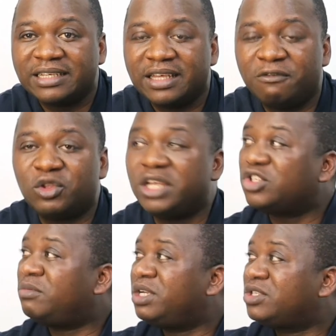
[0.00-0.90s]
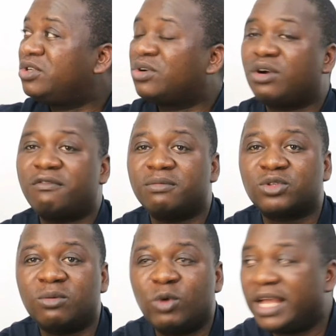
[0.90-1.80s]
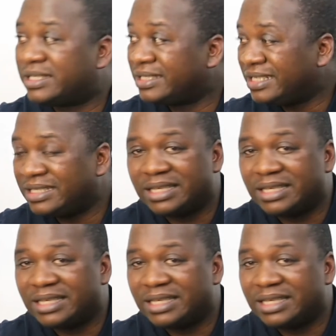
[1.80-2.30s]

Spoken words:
If you think somebody is going to come from somewhere and sit